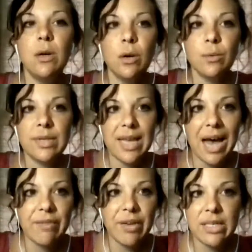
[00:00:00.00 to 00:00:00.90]
was
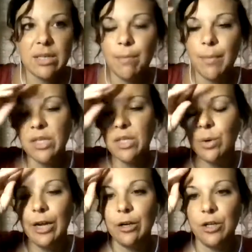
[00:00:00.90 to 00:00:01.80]
having some mental
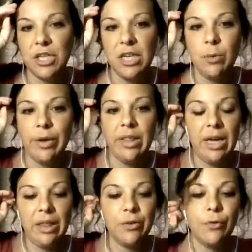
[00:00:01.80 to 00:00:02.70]
energy with
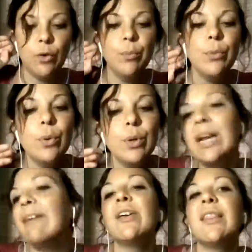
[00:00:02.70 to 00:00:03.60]
like the full moon and
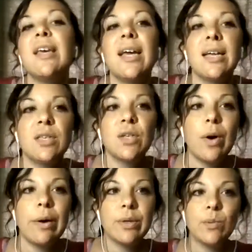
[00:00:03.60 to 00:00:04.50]
everything. And so
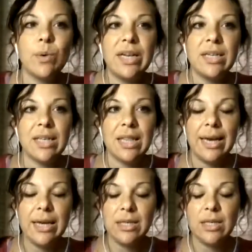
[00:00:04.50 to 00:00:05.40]
I was wanting to
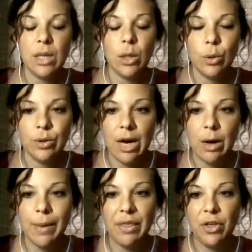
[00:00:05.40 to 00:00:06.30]
like slow
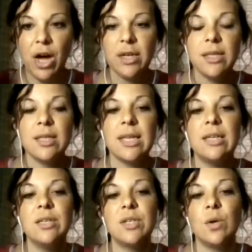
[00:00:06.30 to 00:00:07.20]
down my thoughts.
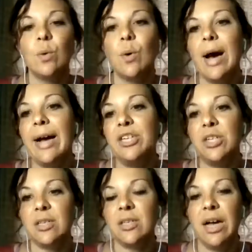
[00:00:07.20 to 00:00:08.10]
And so I
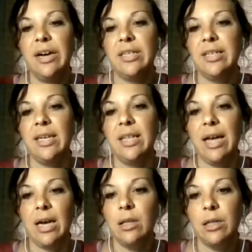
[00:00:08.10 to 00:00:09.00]
just kind of did
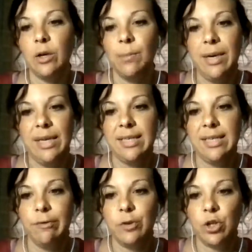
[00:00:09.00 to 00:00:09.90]
like a little mini
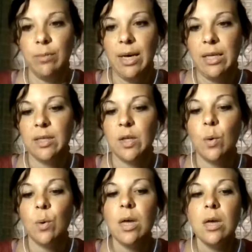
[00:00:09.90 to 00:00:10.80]
self-treatment. So